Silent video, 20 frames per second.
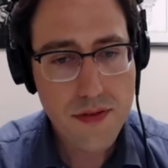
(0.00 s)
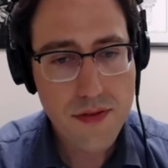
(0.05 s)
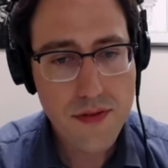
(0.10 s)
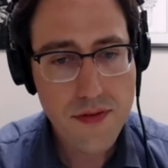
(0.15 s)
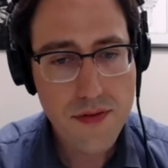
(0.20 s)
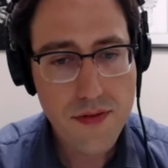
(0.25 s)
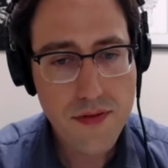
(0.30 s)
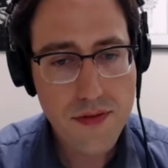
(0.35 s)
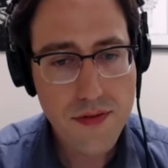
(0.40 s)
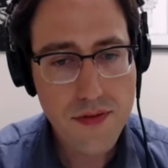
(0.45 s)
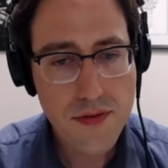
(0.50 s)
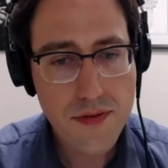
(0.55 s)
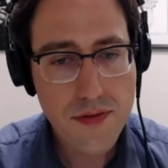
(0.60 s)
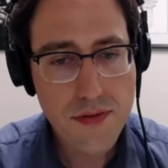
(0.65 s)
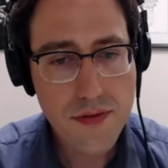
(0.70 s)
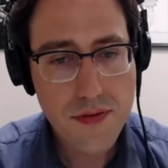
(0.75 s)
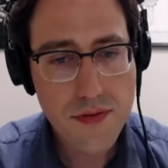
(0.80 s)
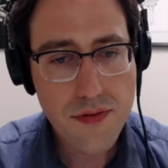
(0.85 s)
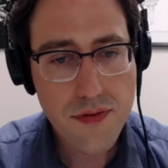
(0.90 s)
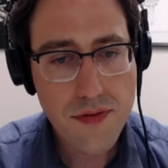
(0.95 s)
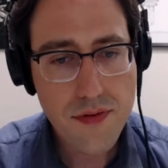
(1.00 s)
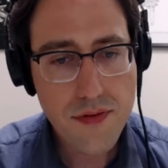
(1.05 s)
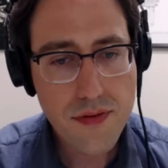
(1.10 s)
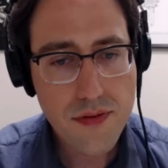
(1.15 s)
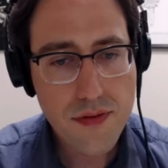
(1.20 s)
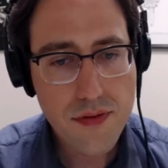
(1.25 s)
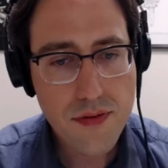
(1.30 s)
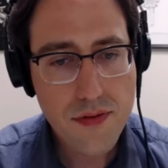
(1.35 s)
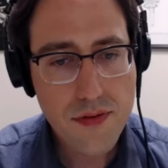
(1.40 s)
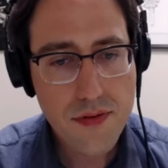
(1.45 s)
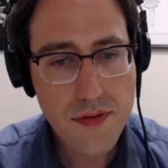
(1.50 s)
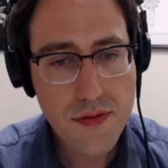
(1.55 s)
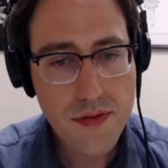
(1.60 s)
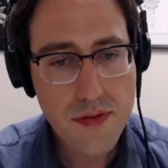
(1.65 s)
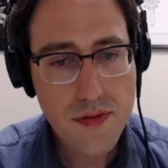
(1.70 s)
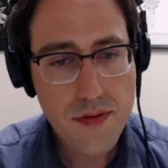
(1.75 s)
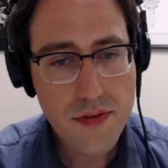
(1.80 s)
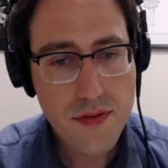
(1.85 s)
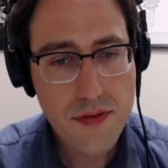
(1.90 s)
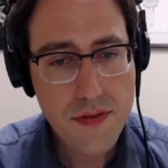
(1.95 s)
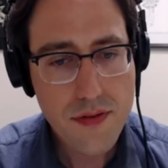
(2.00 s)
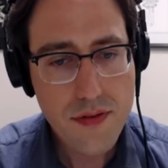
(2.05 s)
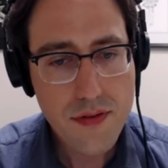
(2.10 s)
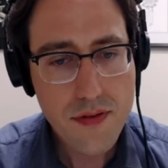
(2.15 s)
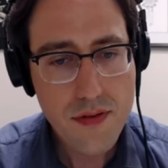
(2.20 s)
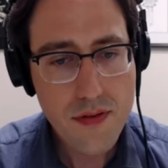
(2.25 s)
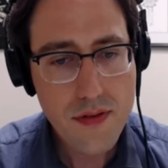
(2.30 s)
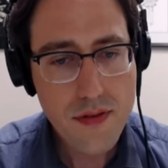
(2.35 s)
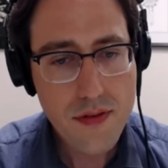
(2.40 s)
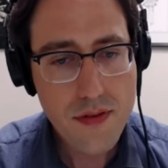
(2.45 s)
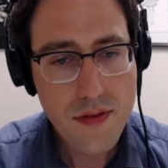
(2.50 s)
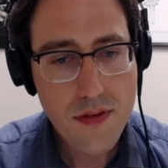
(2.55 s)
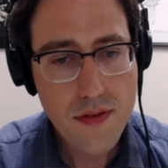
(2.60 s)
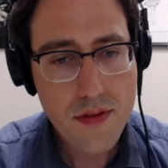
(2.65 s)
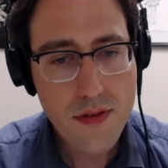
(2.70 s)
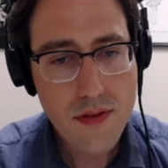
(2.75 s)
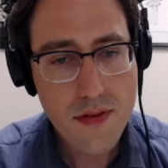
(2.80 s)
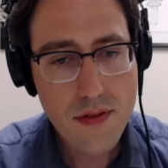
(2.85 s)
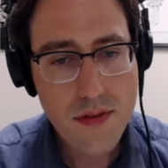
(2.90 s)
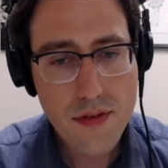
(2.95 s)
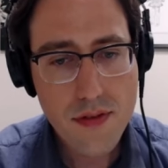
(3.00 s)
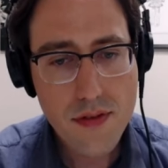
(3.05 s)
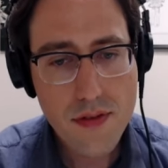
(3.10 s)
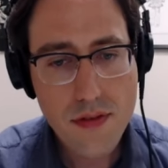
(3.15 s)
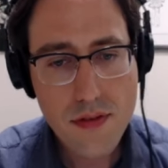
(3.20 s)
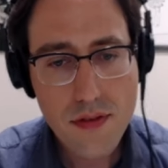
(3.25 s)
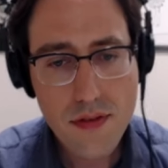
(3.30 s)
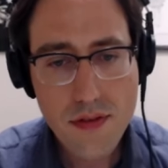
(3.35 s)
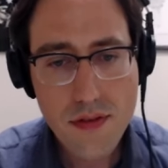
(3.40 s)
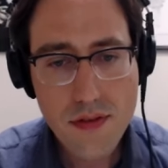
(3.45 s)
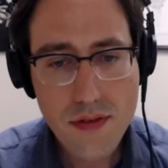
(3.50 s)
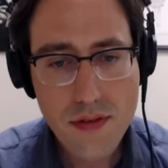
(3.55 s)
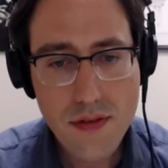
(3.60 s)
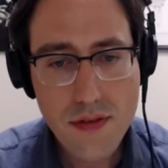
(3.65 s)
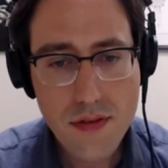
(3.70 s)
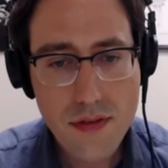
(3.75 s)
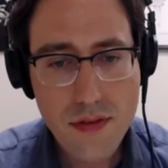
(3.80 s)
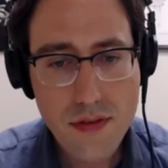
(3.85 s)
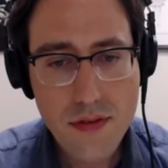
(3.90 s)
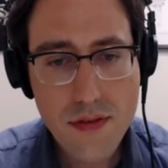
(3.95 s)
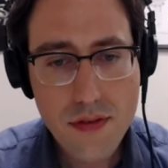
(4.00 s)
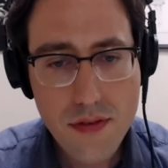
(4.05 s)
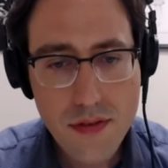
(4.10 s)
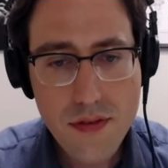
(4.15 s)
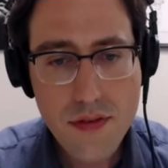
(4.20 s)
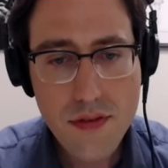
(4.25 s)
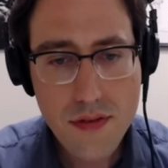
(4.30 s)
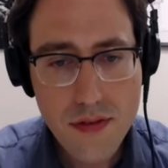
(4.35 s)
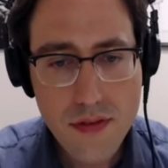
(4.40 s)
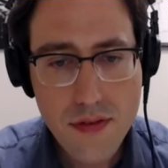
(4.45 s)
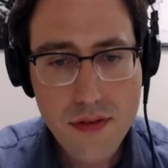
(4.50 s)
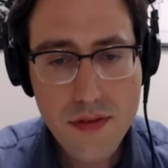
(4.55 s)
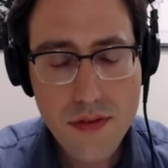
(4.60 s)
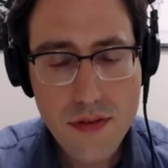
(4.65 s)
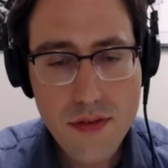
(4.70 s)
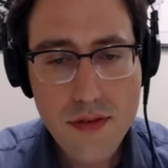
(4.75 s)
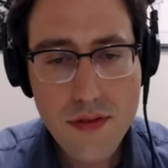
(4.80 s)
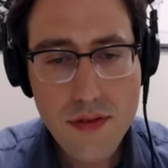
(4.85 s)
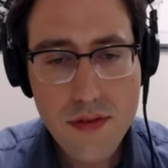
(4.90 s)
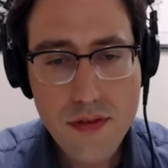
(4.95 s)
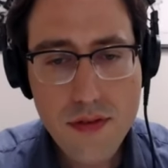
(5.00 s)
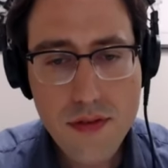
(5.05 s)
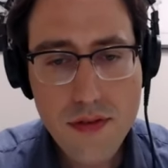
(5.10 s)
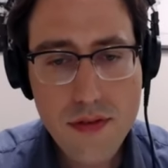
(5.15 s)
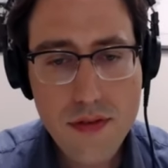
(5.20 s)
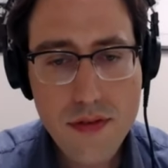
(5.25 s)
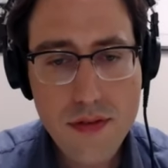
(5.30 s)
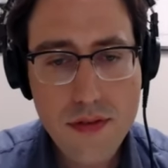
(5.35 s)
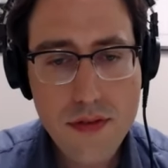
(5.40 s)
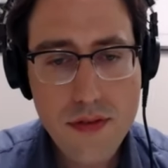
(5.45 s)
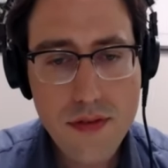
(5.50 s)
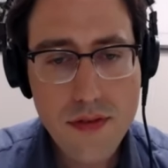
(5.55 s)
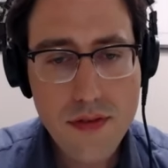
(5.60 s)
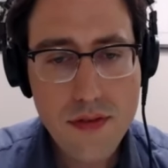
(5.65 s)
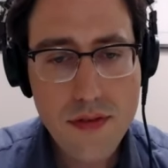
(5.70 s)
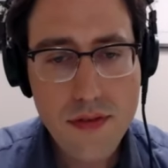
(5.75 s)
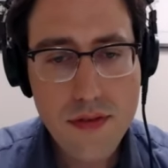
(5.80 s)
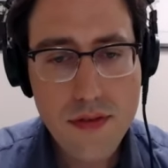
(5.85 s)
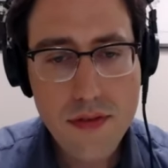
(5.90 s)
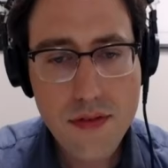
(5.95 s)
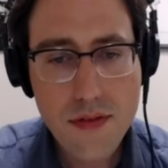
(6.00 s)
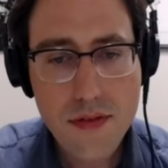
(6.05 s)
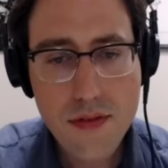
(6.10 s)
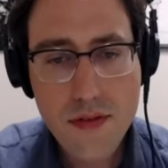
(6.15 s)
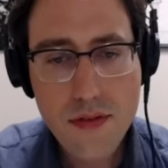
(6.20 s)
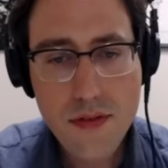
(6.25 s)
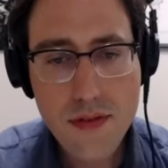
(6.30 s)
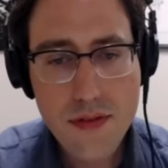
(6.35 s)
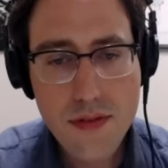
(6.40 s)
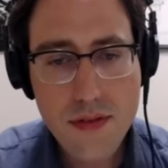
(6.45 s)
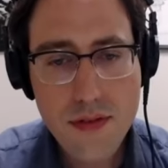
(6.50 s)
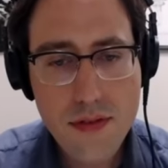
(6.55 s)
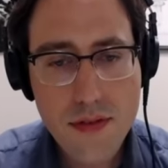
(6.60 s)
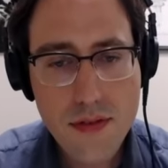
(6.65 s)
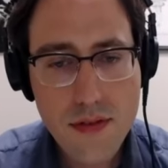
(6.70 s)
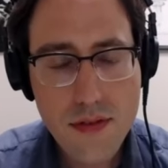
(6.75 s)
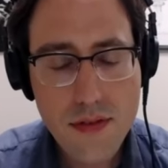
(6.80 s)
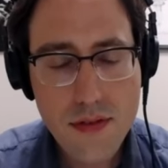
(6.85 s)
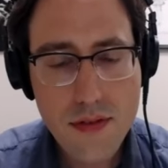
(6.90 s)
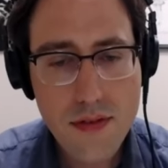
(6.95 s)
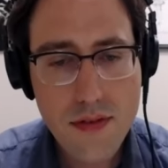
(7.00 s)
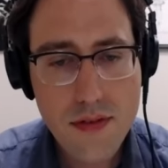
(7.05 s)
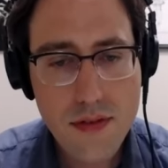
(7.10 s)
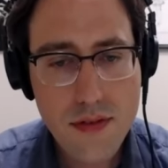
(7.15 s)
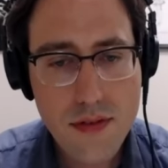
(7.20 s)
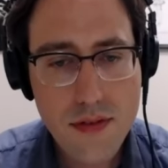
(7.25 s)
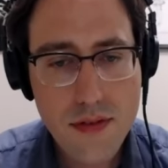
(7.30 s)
[no speech]